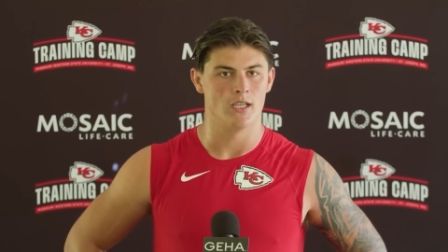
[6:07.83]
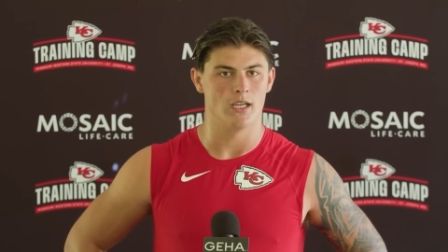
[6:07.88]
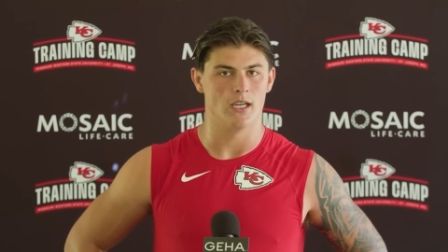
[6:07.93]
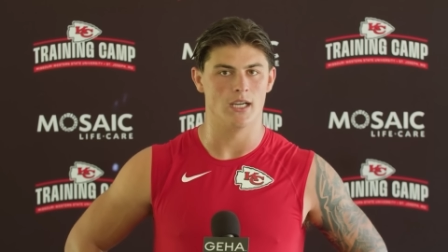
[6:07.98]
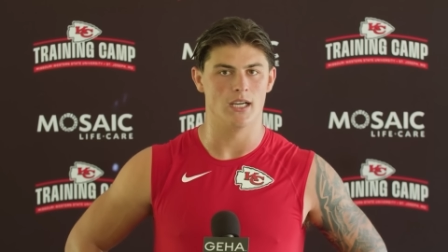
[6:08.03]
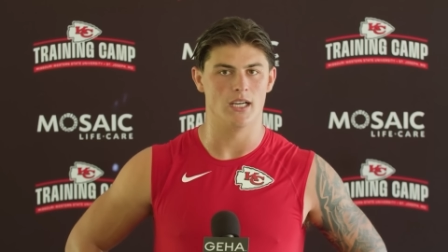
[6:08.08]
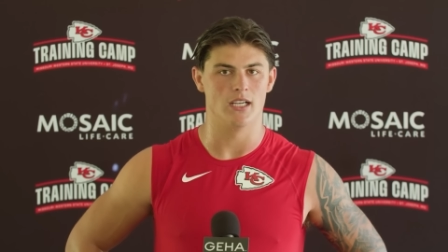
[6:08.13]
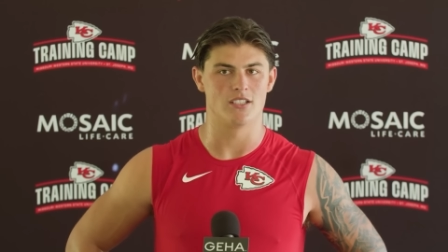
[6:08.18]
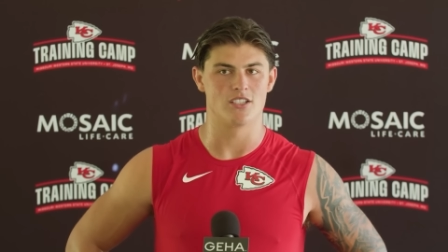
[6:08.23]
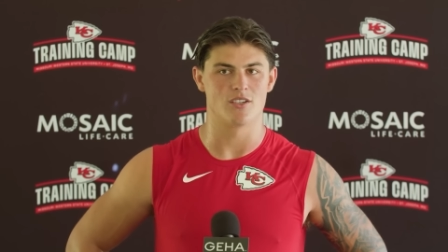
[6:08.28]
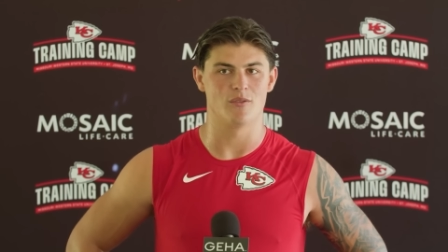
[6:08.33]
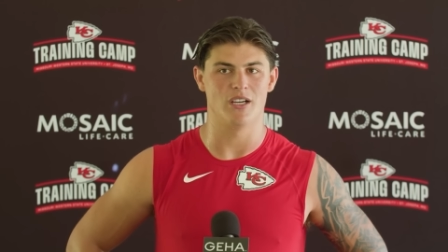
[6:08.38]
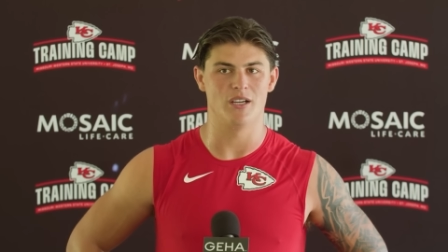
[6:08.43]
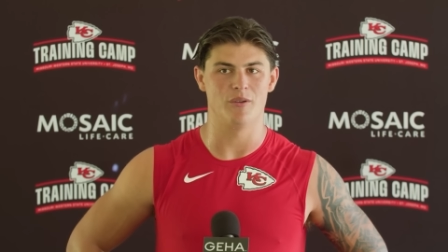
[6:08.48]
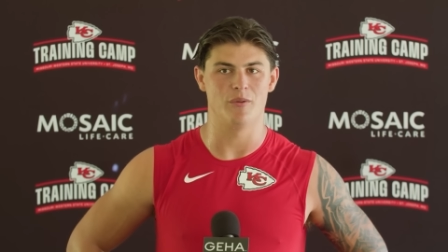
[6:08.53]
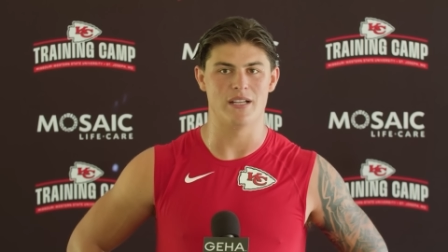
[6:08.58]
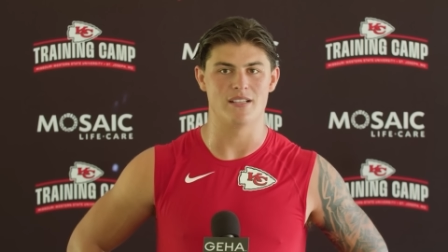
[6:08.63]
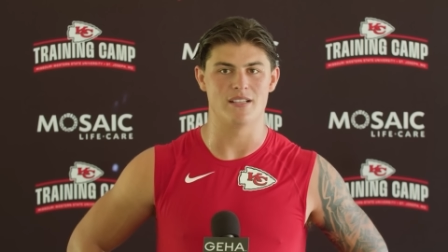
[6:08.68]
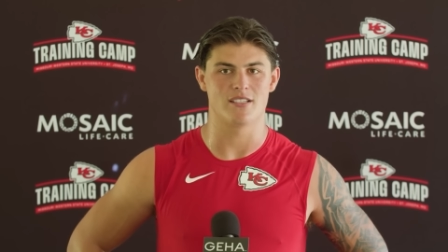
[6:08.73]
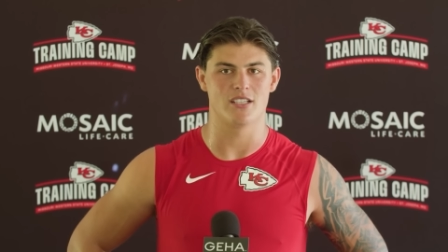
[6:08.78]
Uh, so I
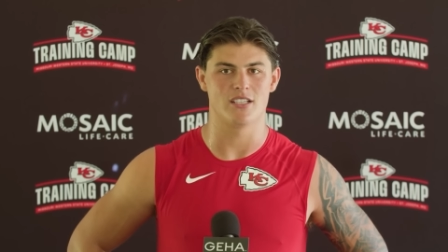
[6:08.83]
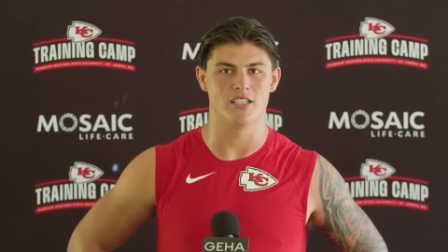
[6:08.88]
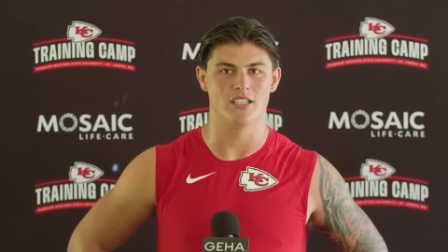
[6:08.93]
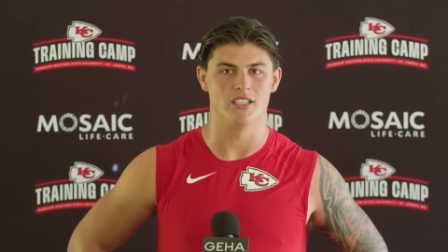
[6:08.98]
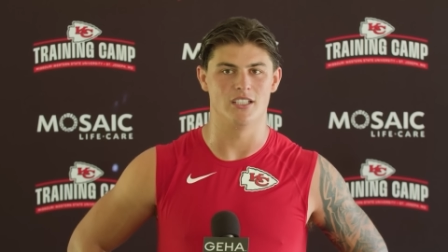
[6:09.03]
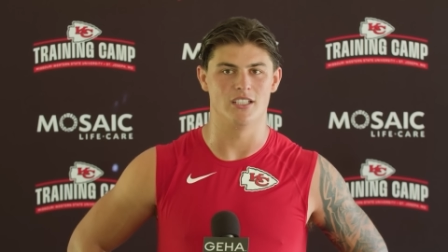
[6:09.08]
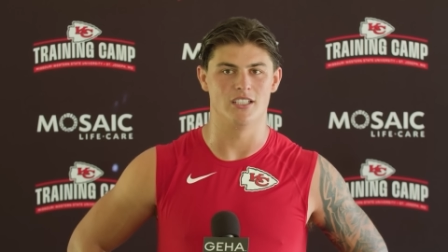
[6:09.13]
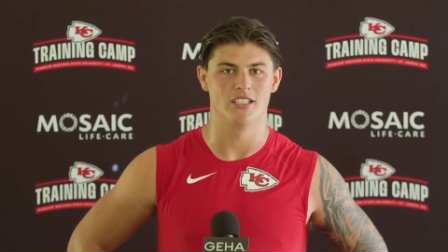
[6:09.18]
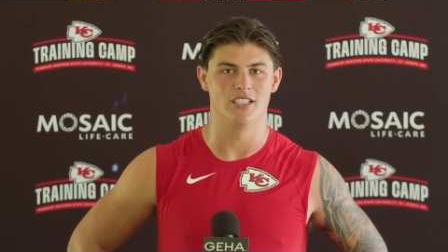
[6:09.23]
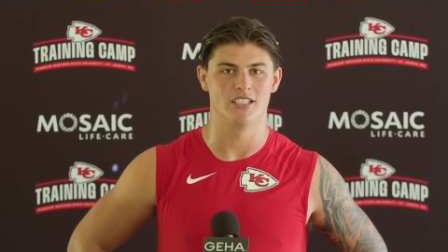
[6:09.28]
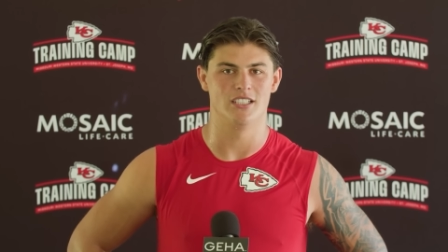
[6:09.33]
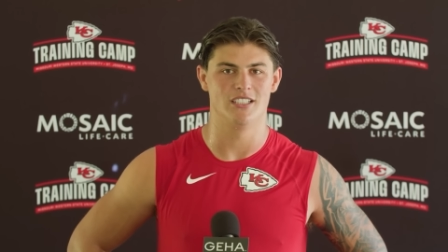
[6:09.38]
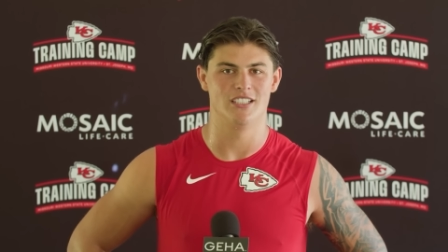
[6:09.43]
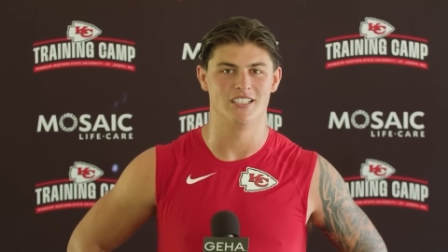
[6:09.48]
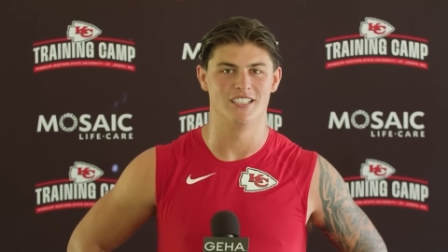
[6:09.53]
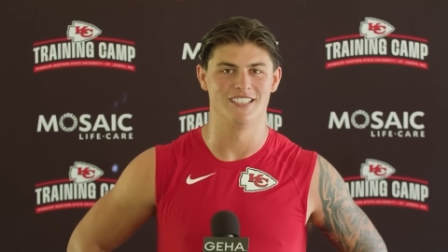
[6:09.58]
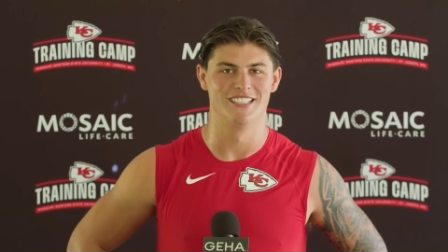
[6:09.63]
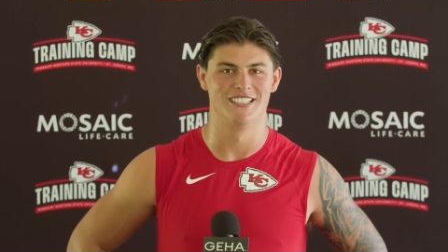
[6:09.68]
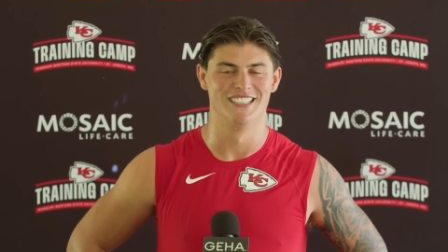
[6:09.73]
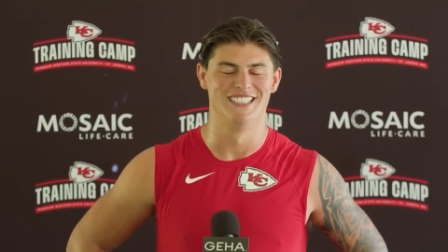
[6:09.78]
went to.
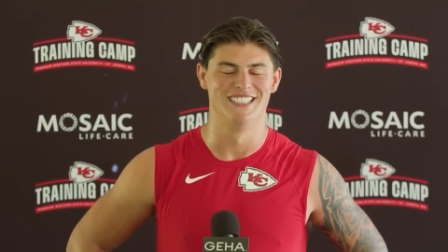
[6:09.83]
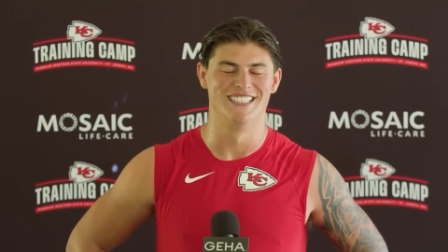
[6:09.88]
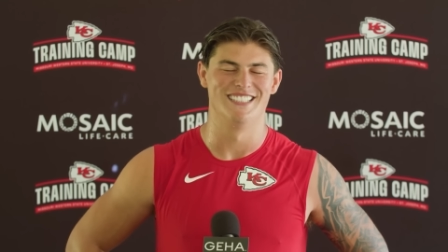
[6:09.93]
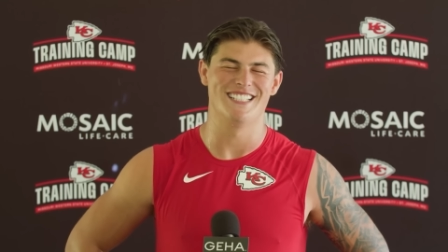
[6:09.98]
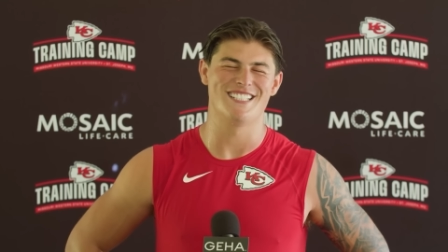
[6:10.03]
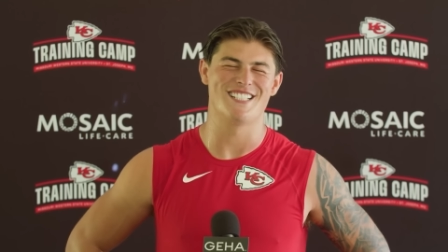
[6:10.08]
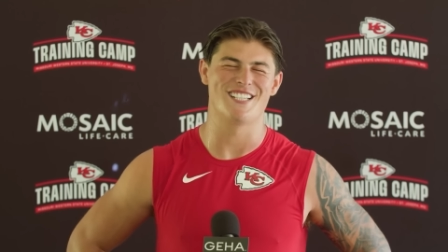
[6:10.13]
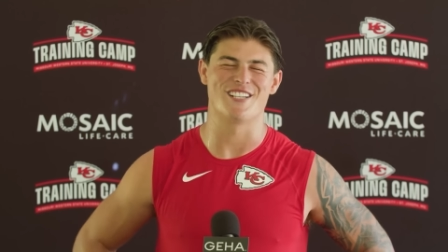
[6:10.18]
This